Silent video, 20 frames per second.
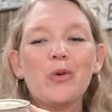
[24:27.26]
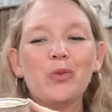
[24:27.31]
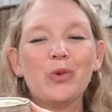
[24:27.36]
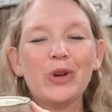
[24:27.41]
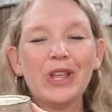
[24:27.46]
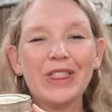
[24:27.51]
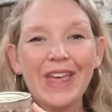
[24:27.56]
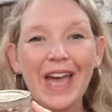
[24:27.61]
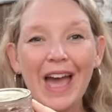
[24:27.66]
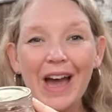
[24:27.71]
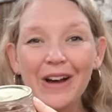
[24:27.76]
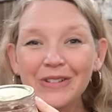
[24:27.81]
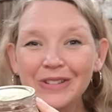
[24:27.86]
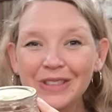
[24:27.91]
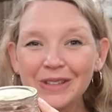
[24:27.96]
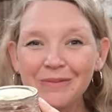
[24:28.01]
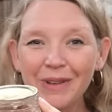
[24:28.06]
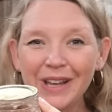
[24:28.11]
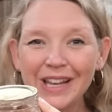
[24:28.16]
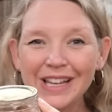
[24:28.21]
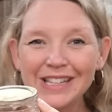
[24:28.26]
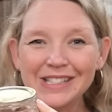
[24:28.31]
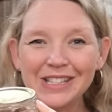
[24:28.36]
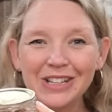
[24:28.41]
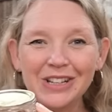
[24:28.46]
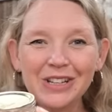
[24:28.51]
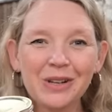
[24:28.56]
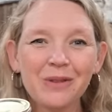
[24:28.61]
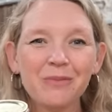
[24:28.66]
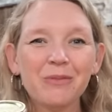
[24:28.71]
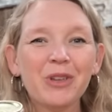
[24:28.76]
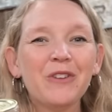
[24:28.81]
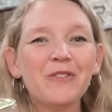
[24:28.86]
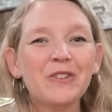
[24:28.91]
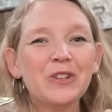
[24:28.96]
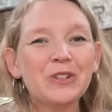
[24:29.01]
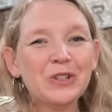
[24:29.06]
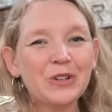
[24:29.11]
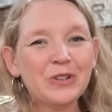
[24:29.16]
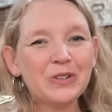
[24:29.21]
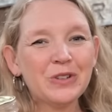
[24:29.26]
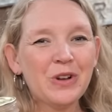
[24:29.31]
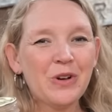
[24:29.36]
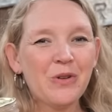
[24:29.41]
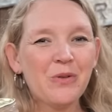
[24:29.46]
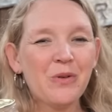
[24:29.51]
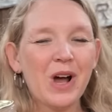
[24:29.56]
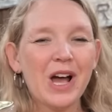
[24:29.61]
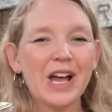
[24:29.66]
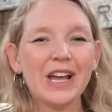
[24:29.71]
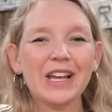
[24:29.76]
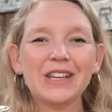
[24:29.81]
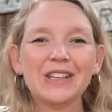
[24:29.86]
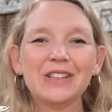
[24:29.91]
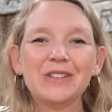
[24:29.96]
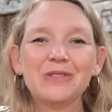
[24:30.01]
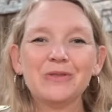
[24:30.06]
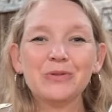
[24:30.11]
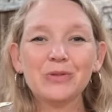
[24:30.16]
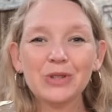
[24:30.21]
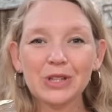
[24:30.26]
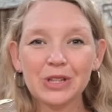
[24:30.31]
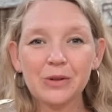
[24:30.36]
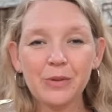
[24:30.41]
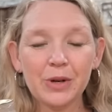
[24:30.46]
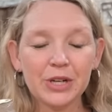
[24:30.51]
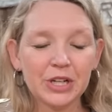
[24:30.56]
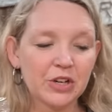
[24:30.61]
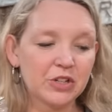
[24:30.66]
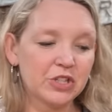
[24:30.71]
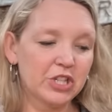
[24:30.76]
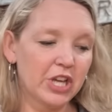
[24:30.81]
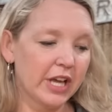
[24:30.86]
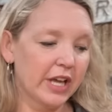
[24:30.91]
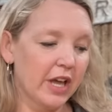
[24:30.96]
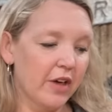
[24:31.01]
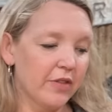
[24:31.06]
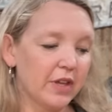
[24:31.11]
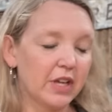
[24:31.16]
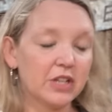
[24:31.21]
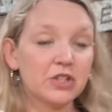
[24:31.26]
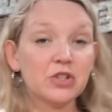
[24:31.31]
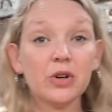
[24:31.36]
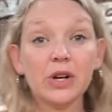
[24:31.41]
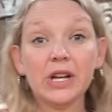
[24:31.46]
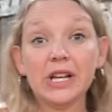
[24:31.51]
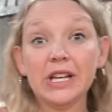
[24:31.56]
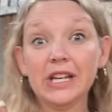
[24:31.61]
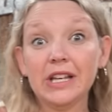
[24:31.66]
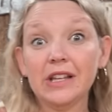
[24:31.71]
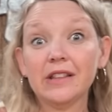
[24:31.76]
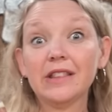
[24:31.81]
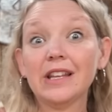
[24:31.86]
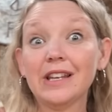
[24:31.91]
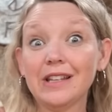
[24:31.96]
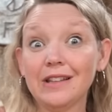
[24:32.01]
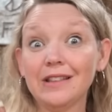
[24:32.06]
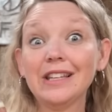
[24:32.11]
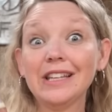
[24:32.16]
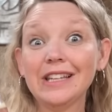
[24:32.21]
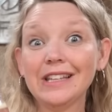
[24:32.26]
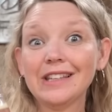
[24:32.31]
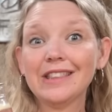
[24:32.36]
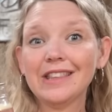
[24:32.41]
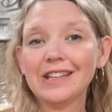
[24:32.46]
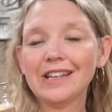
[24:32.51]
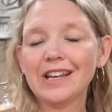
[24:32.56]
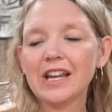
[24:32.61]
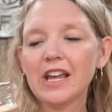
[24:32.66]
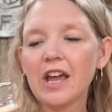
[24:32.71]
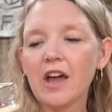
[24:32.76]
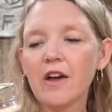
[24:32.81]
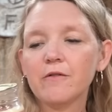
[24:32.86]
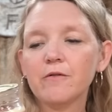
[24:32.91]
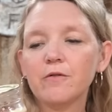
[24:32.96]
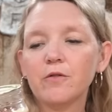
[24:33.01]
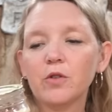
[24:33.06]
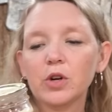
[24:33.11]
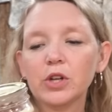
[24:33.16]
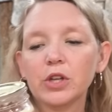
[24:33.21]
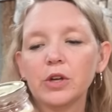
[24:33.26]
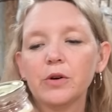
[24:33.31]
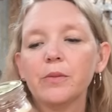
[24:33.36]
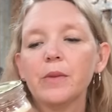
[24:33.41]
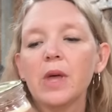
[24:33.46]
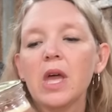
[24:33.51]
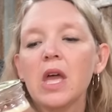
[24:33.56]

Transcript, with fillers: without the bands on them. If you don't know why, you really wanna go check out that training, that link that I have for you.